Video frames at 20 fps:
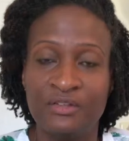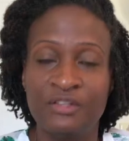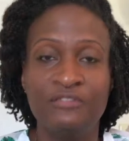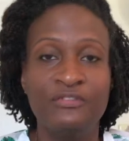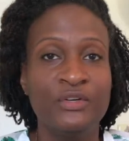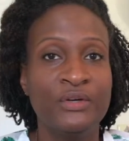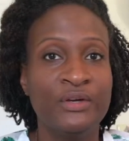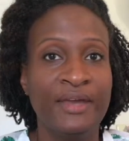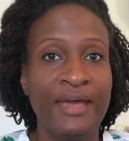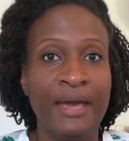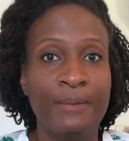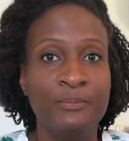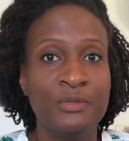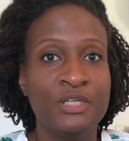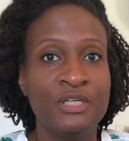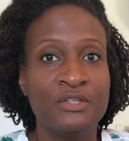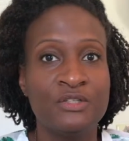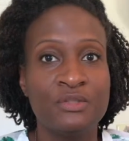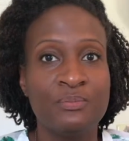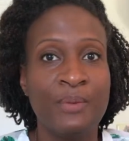If your gap
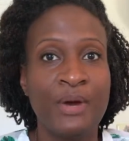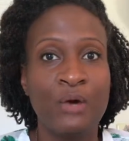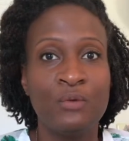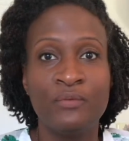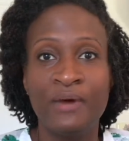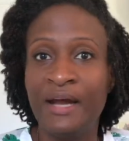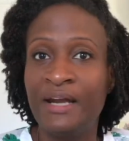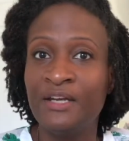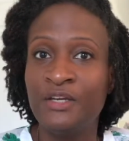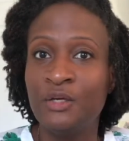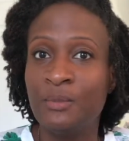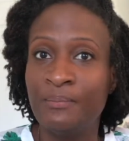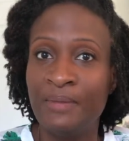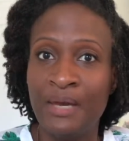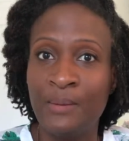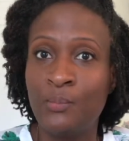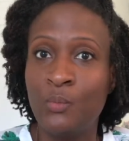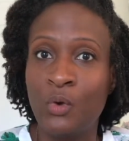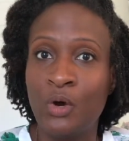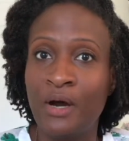year is about writing your
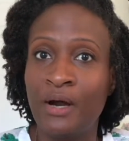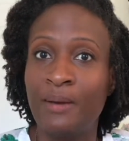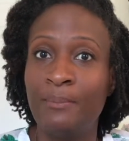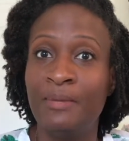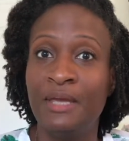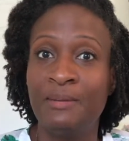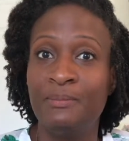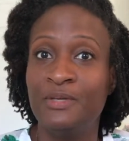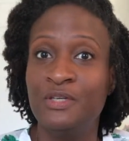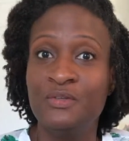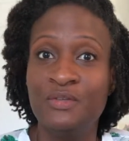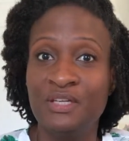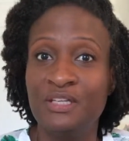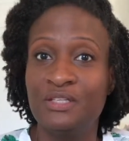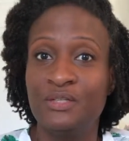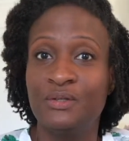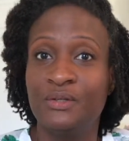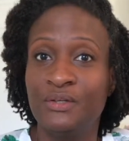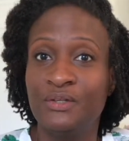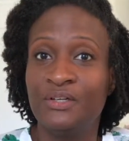memoir, maybe you need
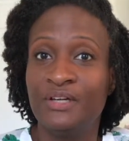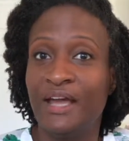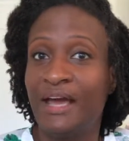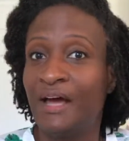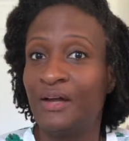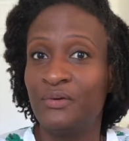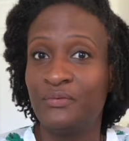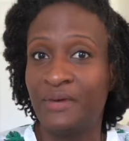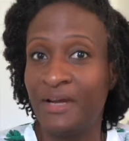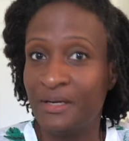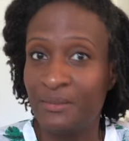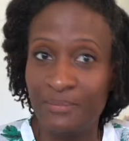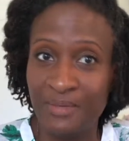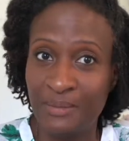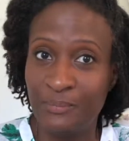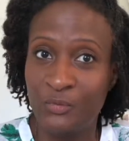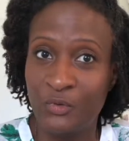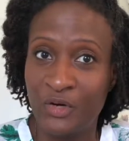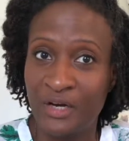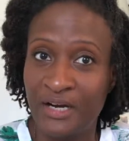to learn how to write a
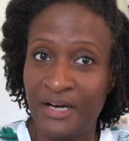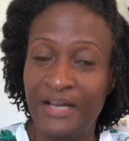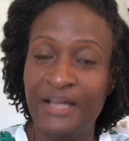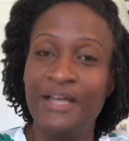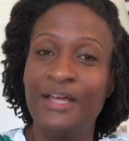memoir.